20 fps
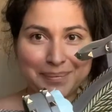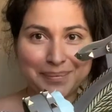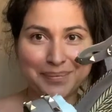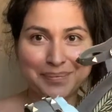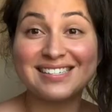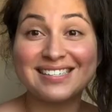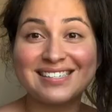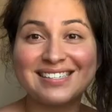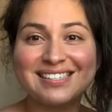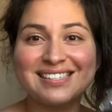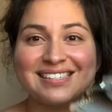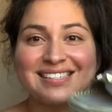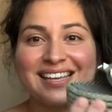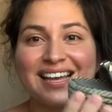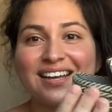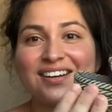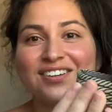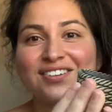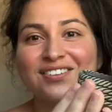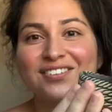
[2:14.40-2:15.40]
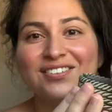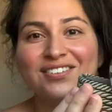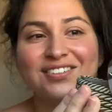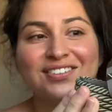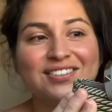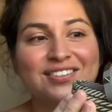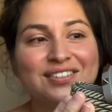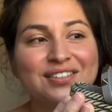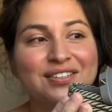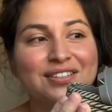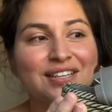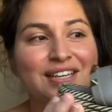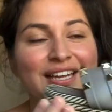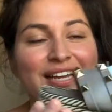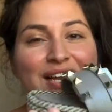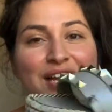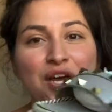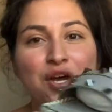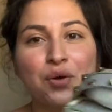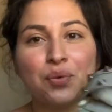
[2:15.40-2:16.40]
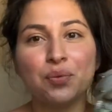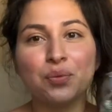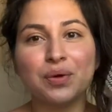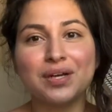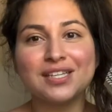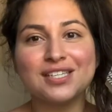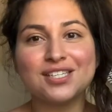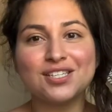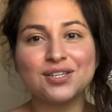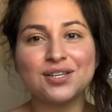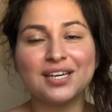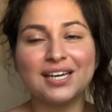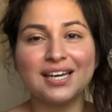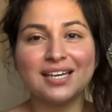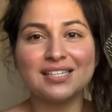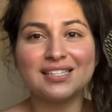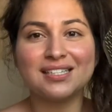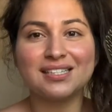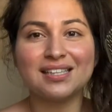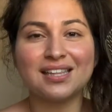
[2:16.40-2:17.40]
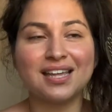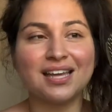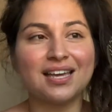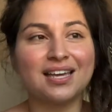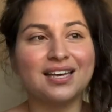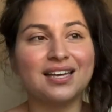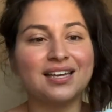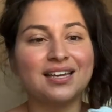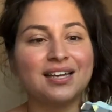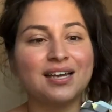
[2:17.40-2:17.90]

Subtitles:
This is the sandal. What do you guys think?